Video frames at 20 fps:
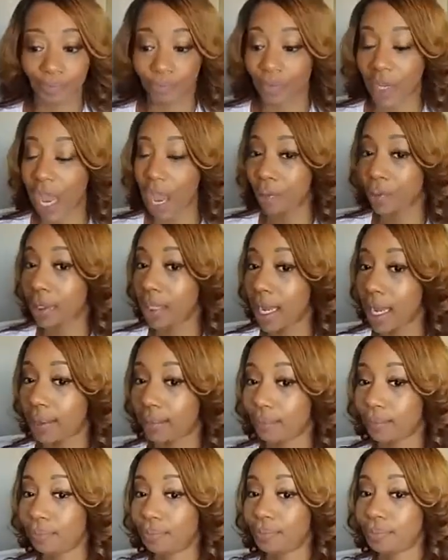How was that?
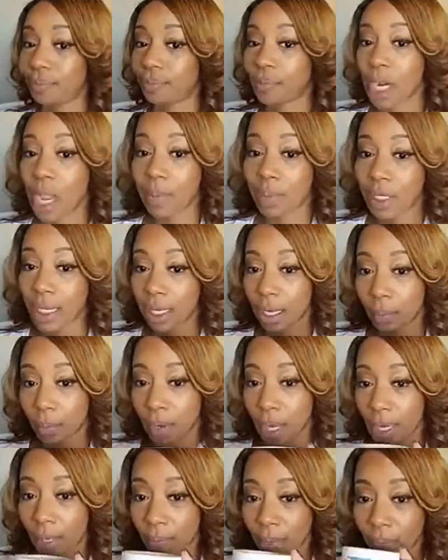I'm going to take a
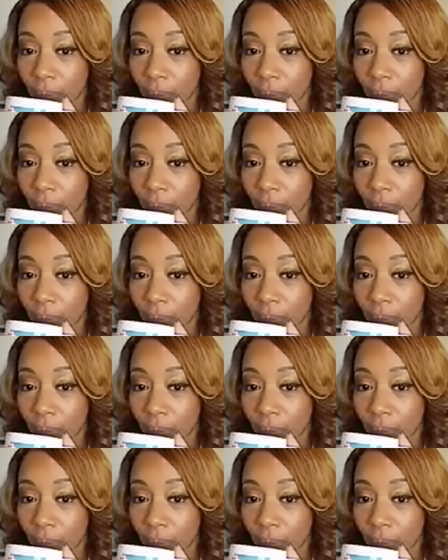break.